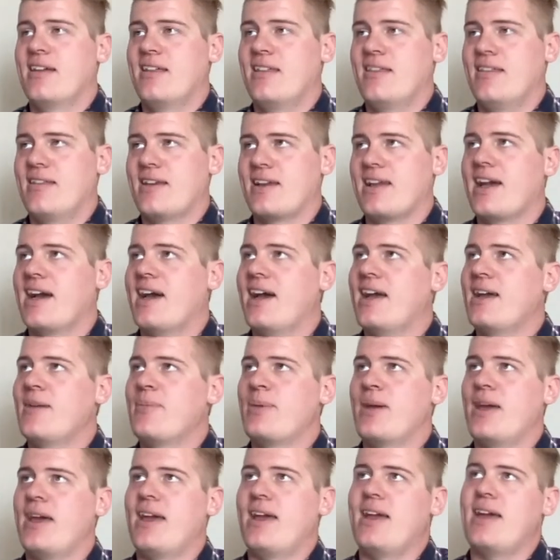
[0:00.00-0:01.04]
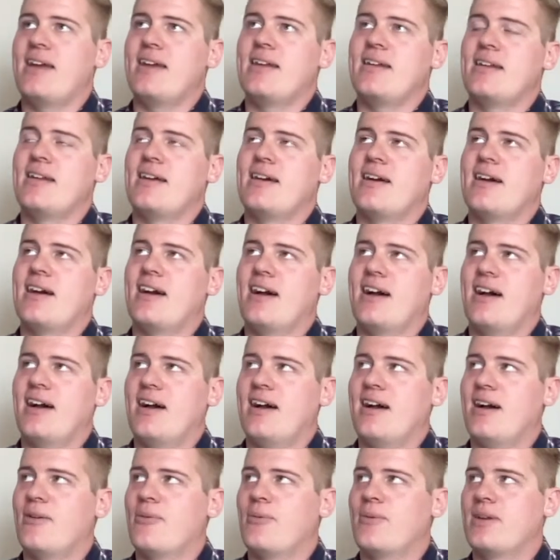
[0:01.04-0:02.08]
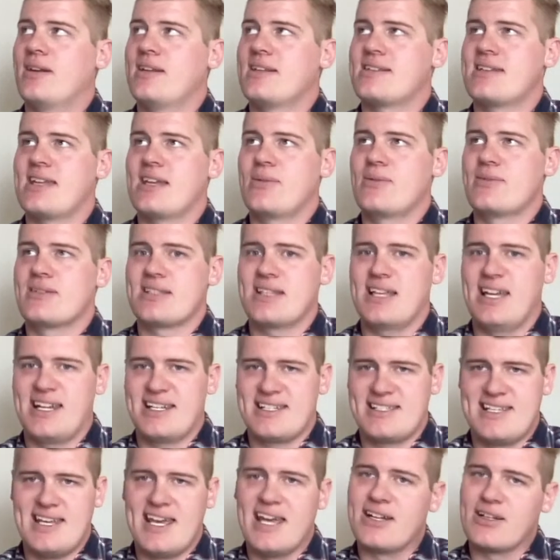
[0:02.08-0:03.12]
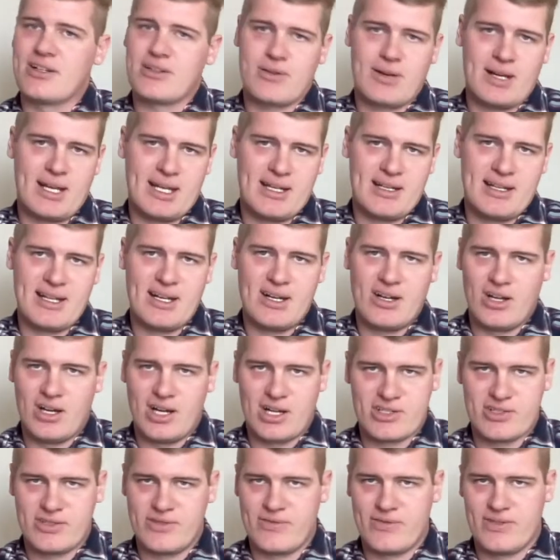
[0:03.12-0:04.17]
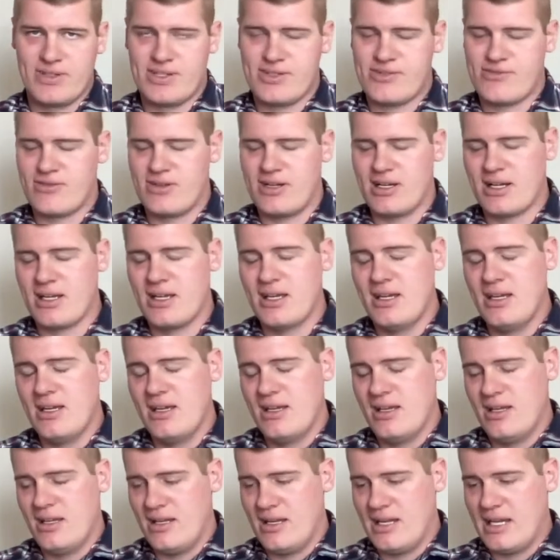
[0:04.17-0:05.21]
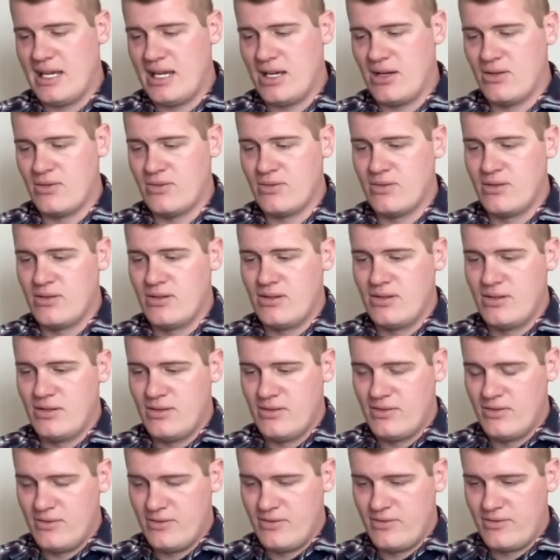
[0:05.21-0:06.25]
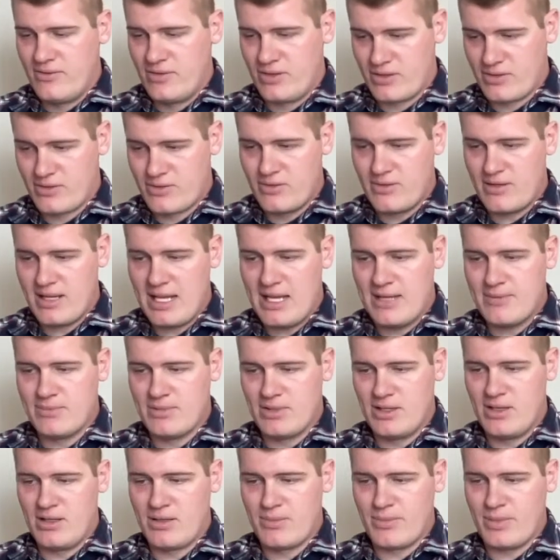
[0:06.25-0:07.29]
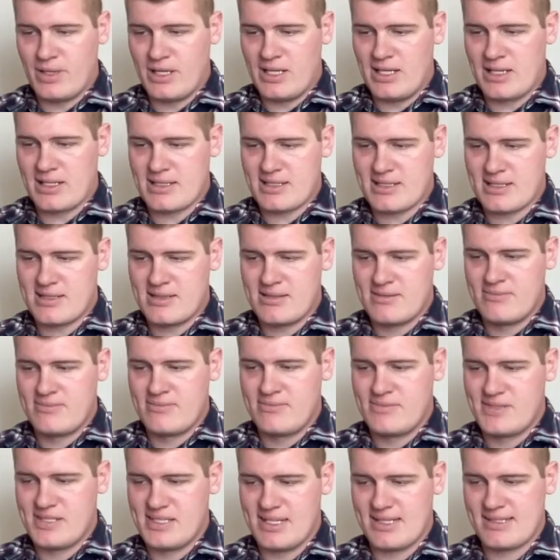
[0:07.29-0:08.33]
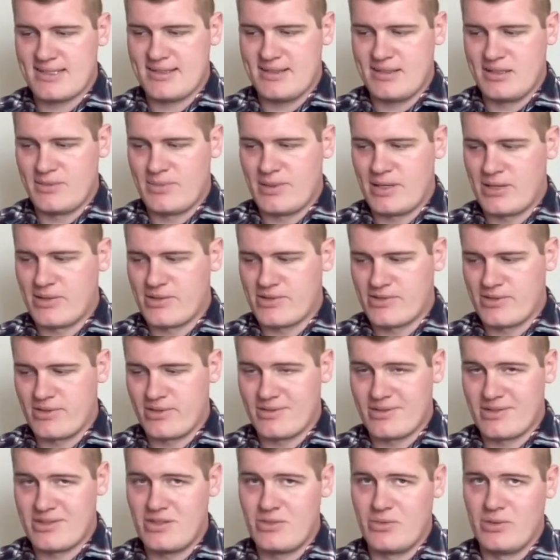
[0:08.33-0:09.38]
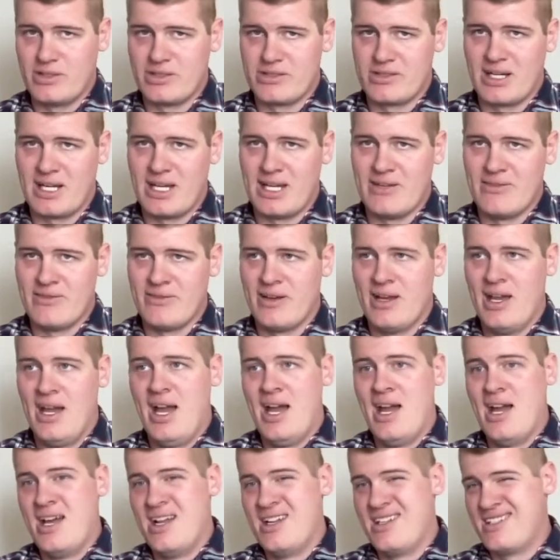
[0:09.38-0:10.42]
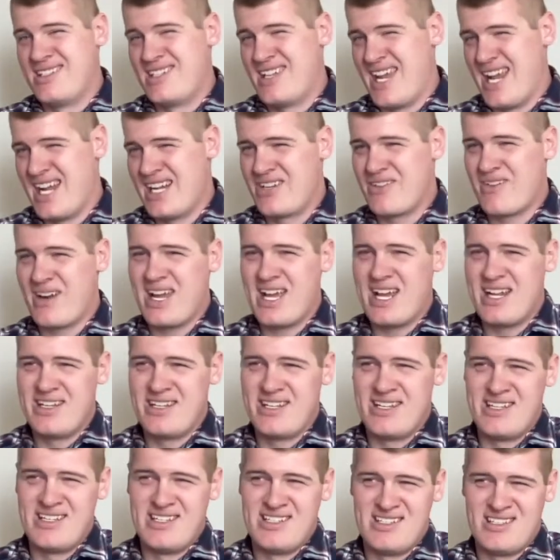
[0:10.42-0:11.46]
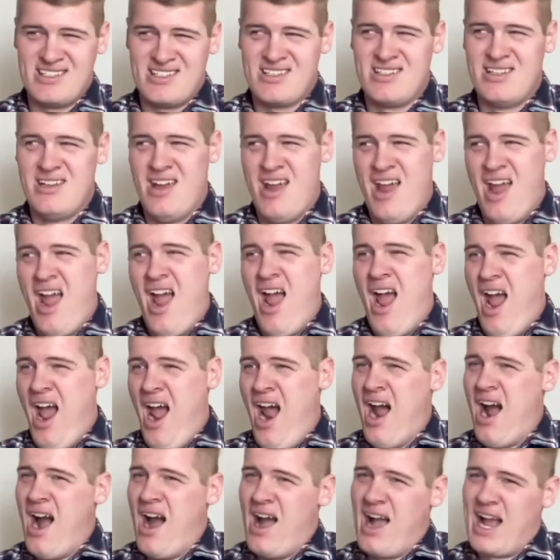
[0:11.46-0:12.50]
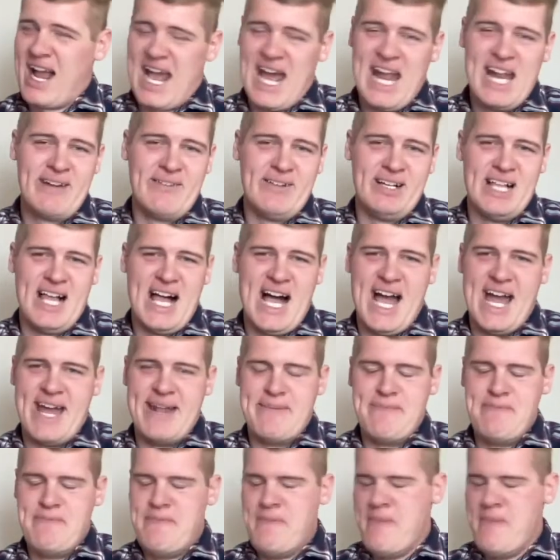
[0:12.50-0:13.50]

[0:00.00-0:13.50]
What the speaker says: the guy paid, I want to say it was like 10 grand at an auction for this truck. Now, for a crew cab long box, 6-liter Powerstroke, 2-wheel drive, 10 grand is kind of a lot.